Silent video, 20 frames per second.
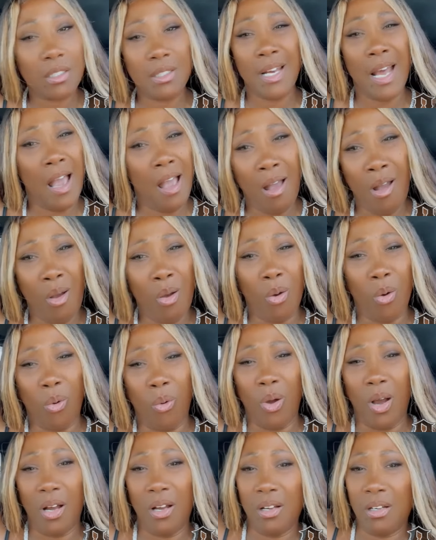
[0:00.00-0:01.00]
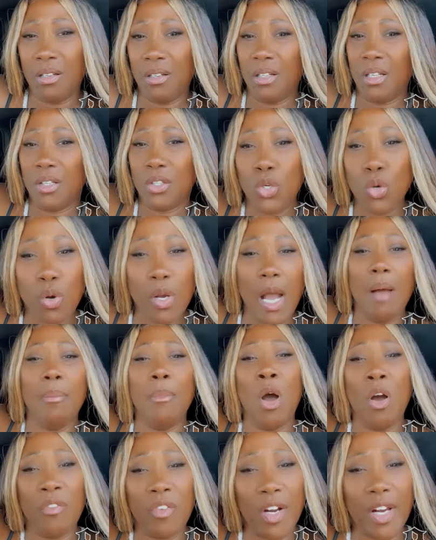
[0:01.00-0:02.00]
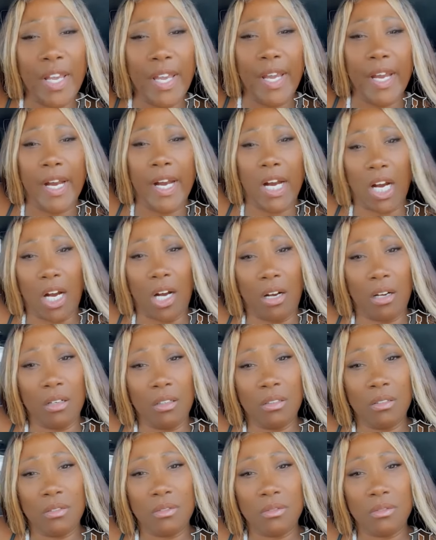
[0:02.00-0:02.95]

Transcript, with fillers: No. You come over here.